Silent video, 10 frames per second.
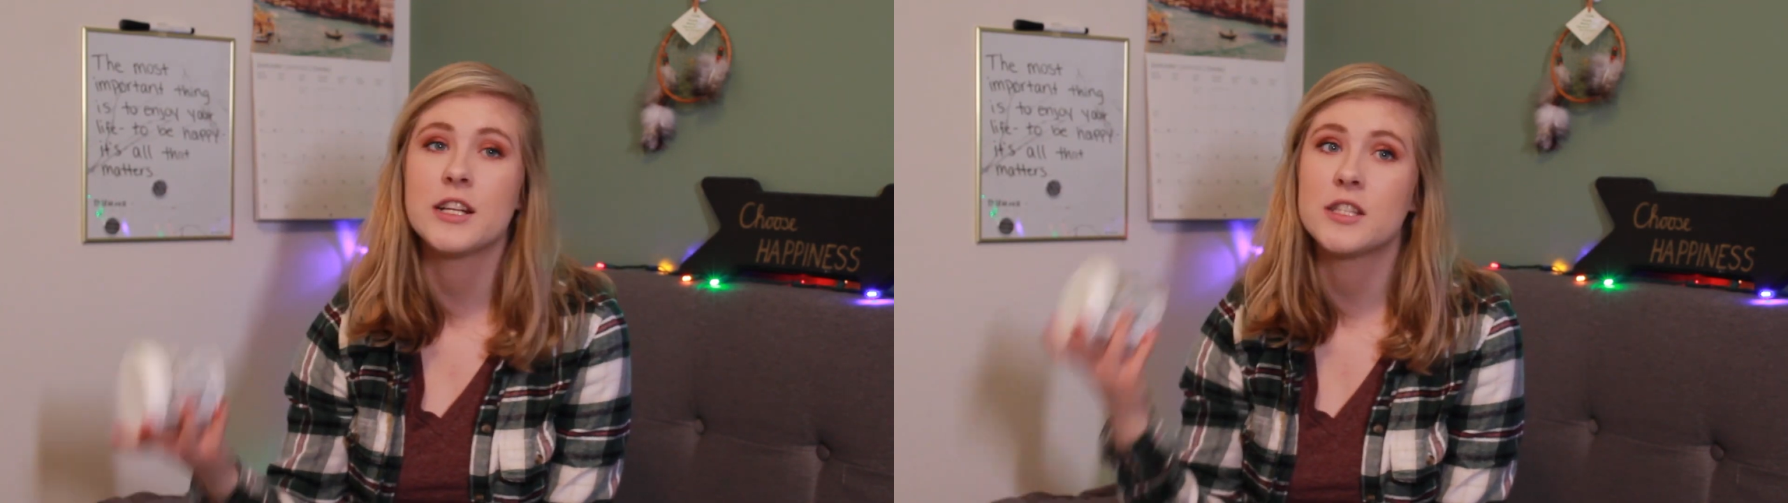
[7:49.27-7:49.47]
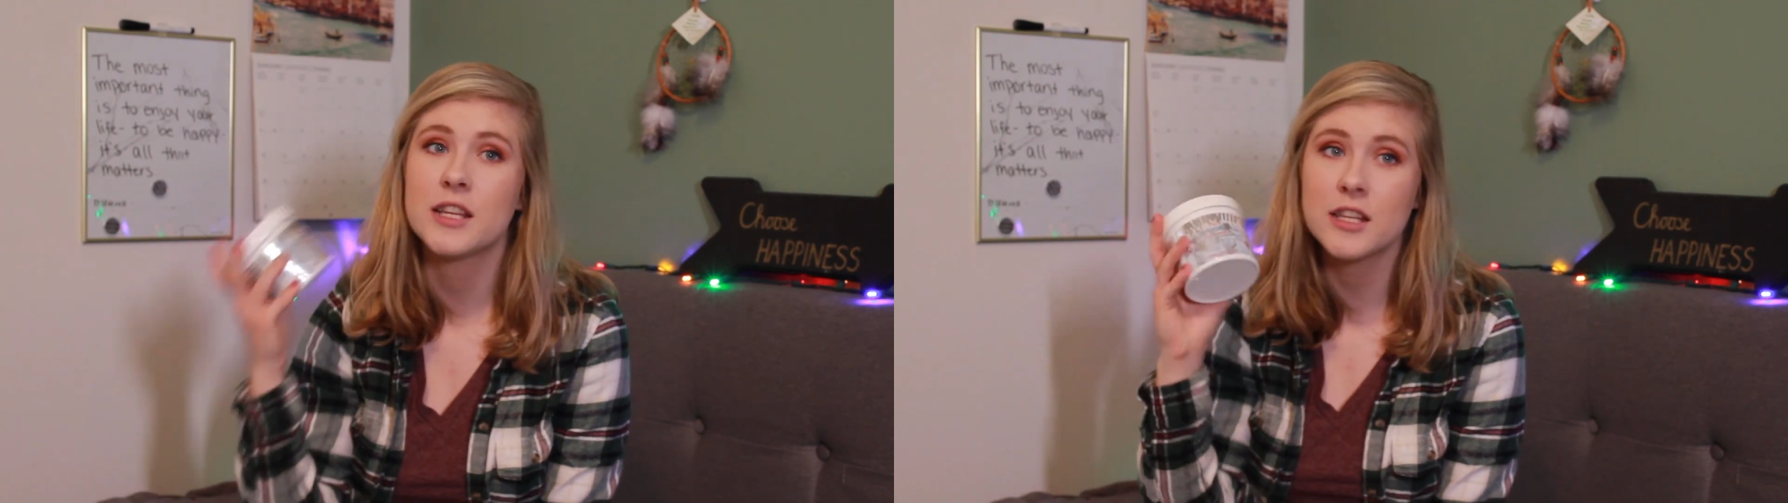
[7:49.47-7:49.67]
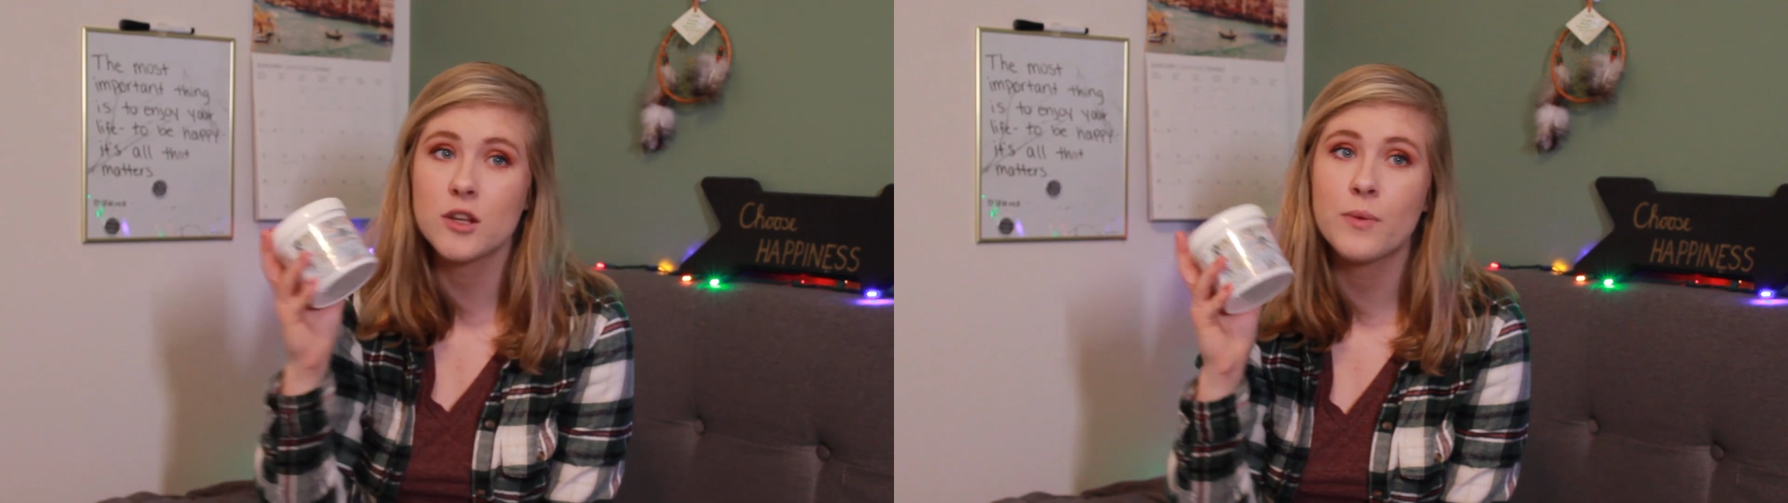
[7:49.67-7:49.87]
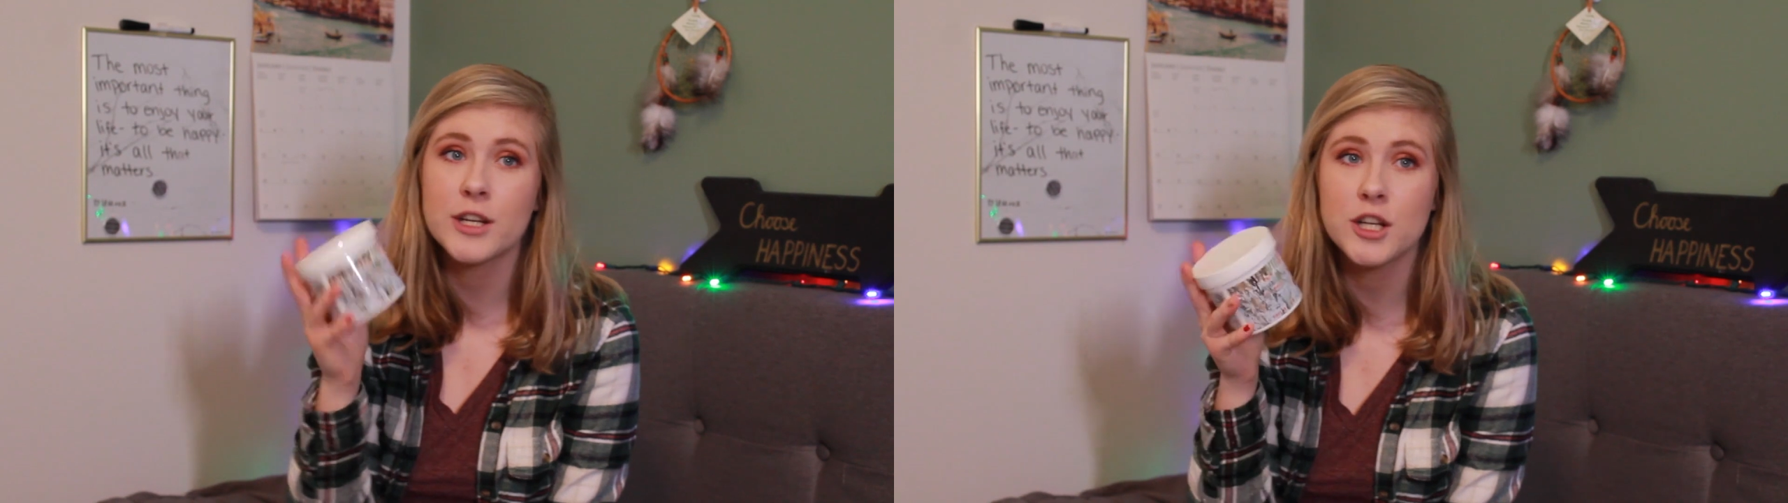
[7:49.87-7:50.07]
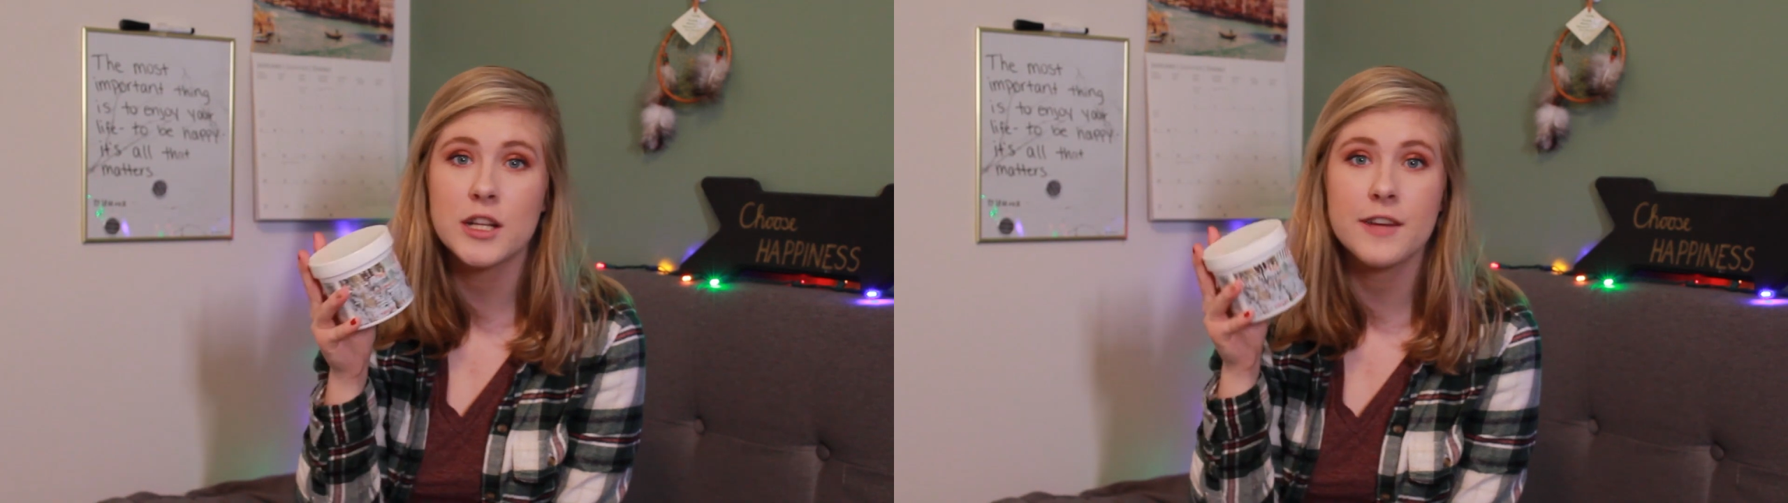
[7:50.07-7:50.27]
And this is
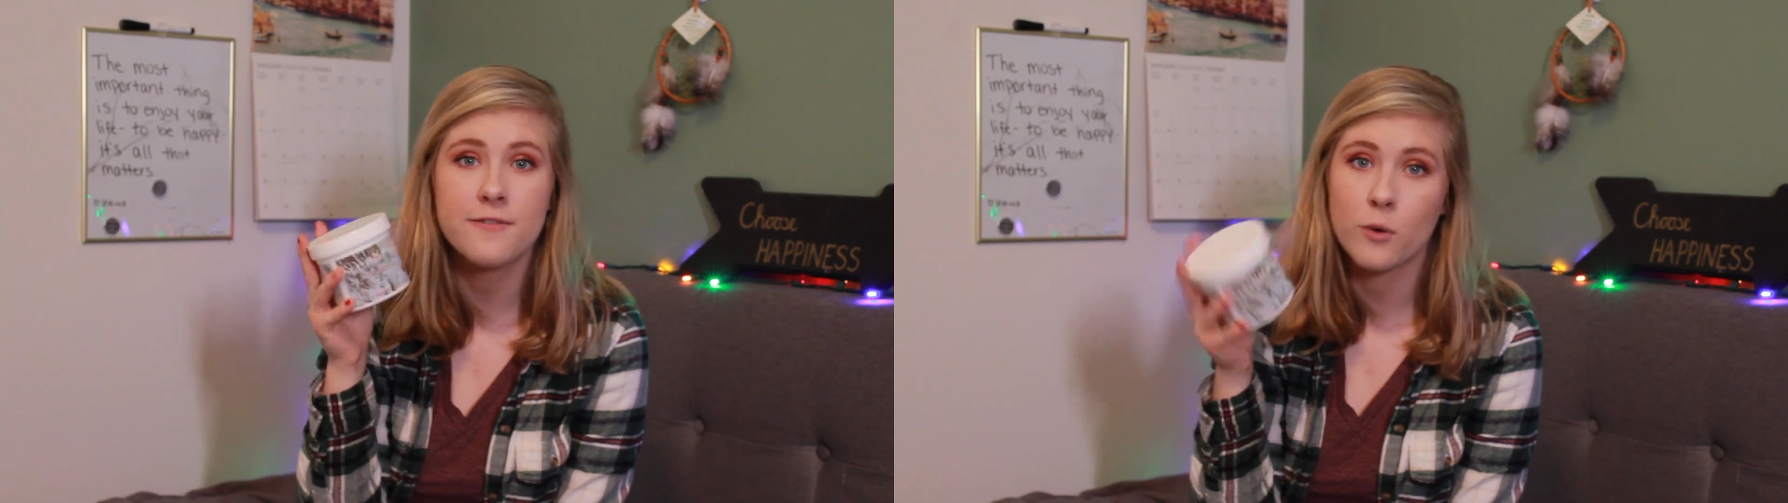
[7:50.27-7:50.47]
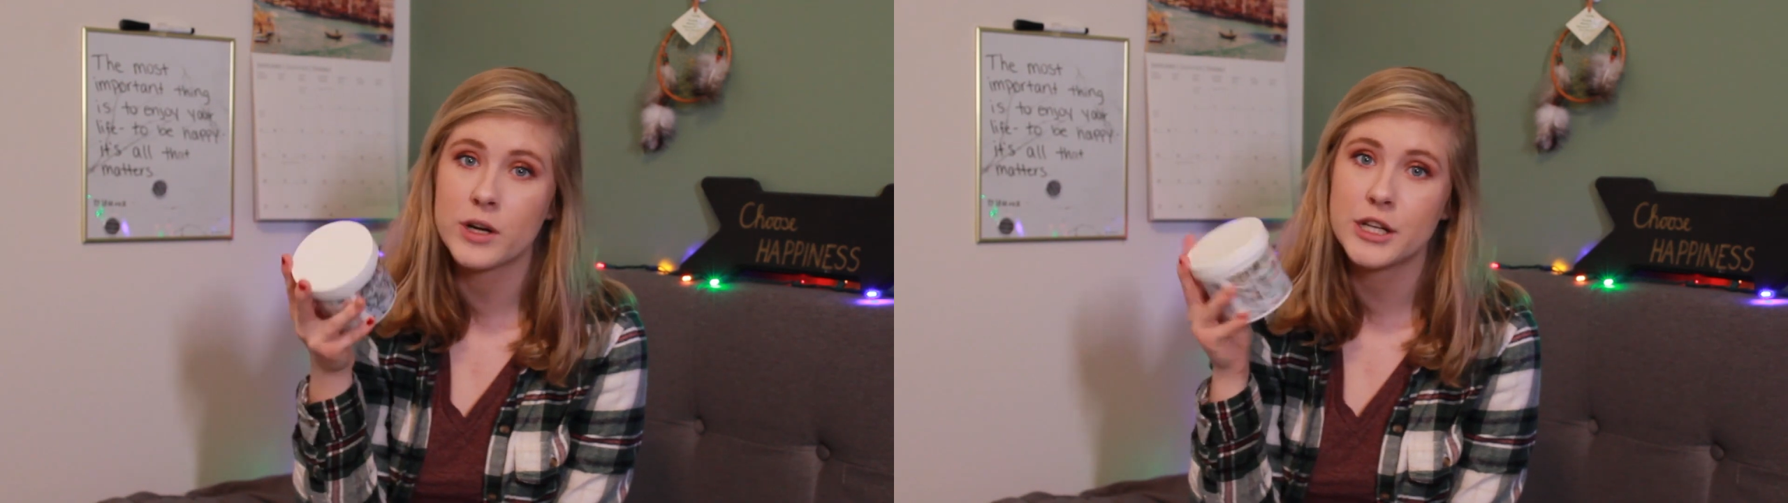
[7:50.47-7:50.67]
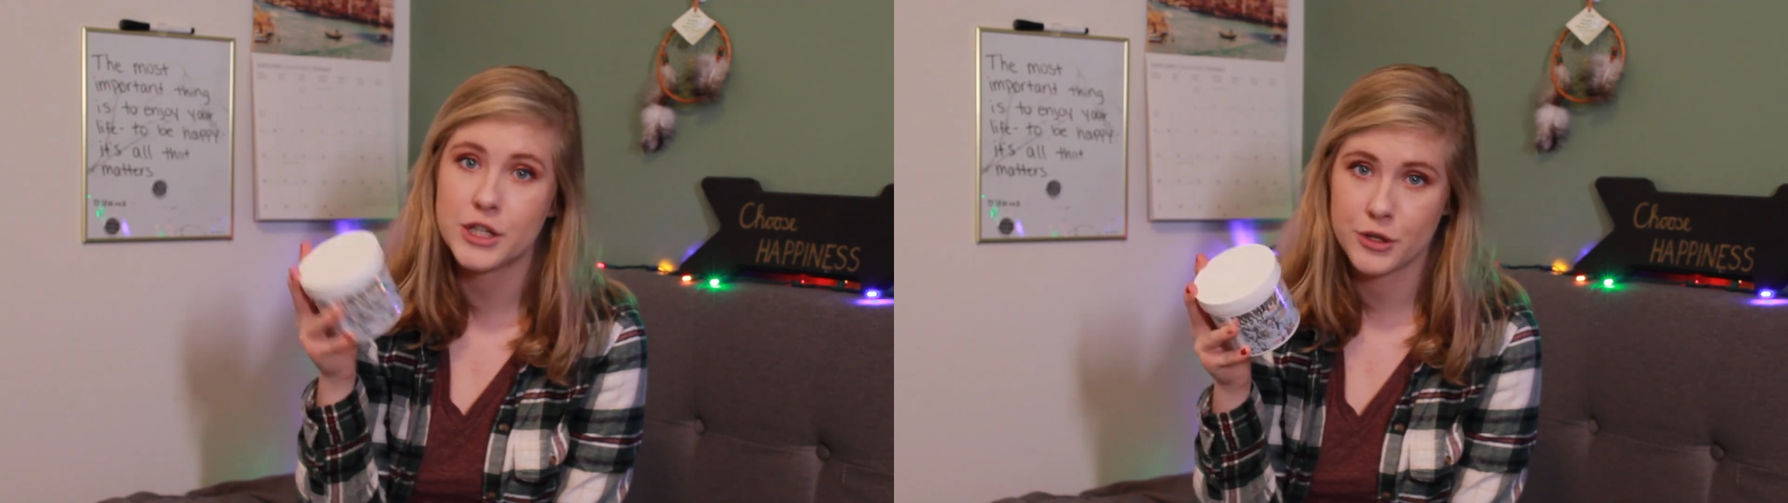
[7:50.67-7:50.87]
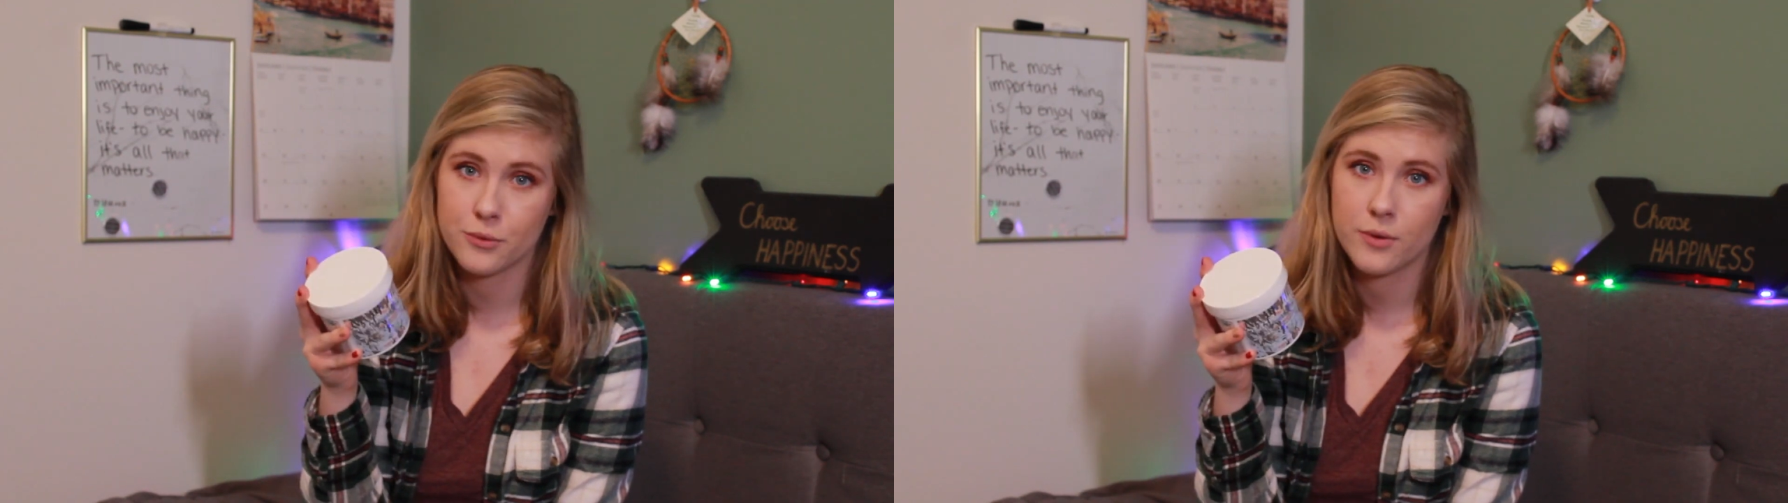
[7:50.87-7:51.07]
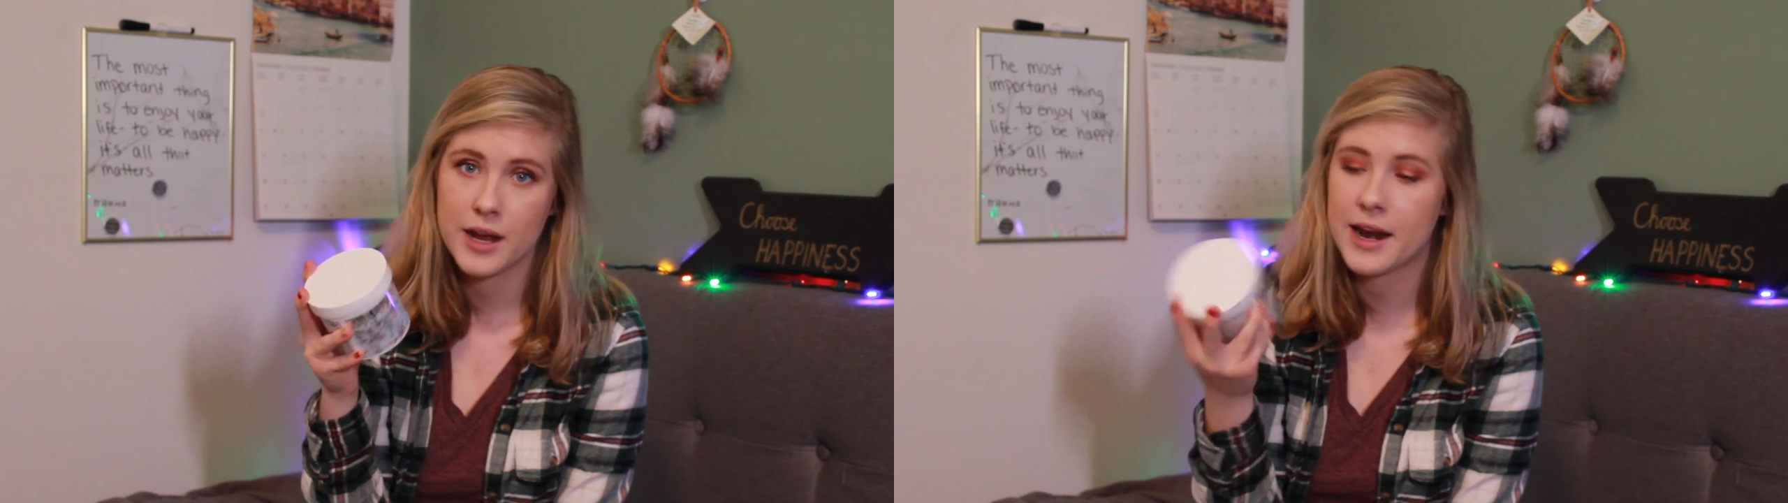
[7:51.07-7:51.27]
originally $42.